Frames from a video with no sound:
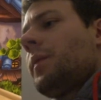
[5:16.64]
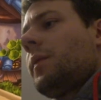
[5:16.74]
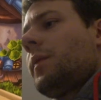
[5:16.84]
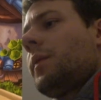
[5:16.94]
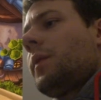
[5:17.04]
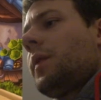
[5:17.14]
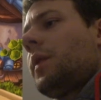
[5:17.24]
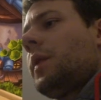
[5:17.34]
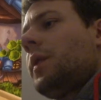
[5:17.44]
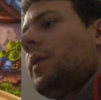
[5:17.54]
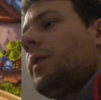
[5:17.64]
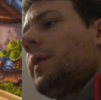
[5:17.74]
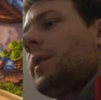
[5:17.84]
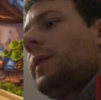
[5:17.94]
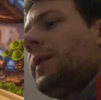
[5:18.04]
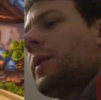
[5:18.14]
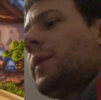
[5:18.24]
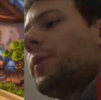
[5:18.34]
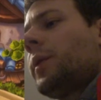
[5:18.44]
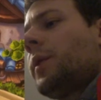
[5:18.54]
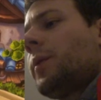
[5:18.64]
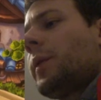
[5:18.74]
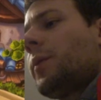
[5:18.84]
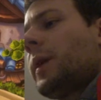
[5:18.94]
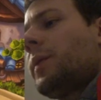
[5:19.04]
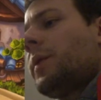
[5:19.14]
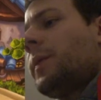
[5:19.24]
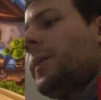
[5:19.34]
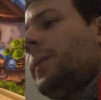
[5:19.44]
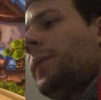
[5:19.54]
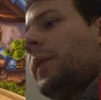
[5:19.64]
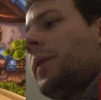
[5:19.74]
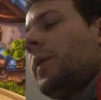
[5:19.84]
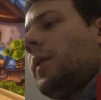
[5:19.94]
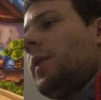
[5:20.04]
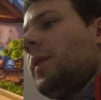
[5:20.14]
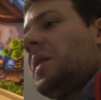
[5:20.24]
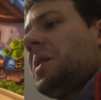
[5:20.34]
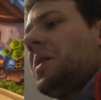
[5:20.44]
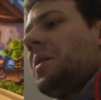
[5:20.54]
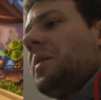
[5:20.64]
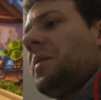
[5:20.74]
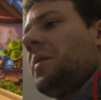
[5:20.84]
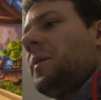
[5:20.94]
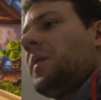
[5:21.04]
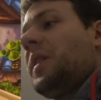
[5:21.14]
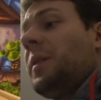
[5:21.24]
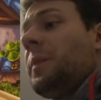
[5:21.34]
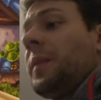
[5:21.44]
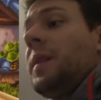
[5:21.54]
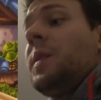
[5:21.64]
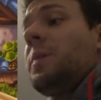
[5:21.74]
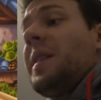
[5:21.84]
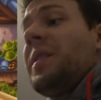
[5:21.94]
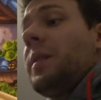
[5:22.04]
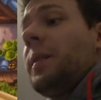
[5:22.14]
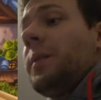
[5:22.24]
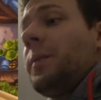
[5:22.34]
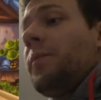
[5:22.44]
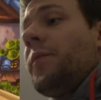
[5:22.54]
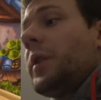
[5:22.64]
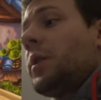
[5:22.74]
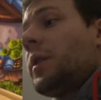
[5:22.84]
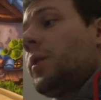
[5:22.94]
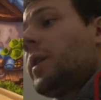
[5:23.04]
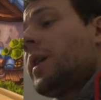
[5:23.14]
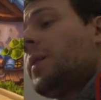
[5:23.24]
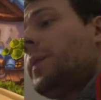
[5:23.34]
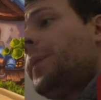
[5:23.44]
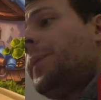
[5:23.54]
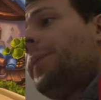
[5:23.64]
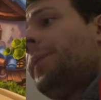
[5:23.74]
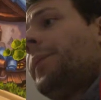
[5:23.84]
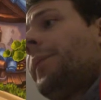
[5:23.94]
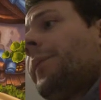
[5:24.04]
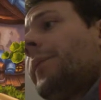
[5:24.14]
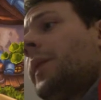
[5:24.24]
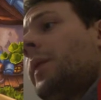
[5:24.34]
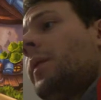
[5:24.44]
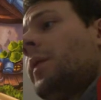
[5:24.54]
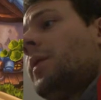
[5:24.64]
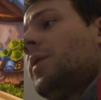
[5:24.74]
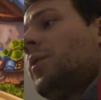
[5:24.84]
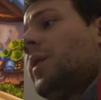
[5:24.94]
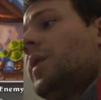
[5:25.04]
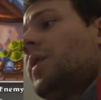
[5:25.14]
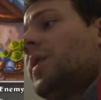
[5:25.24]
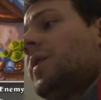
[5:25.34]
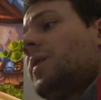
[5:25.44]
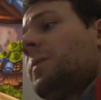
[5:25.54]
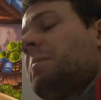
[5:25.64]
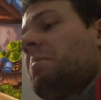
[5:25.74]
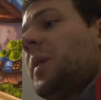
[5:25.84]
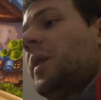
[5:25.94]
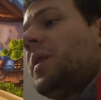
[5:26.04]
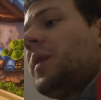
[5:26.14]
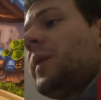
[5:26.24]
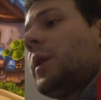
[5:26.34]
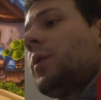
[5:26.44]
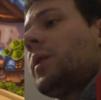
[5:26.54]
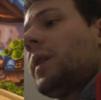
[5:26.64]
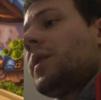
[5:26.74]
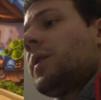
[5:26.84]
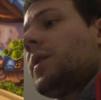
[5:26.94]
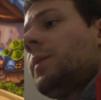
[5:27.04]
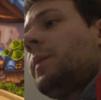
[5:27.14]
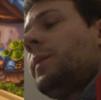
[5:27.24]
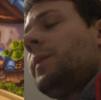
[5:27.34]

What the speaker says: kill Reno here with a weapon. And yeah, he's basically very low again. So he needs very good answers.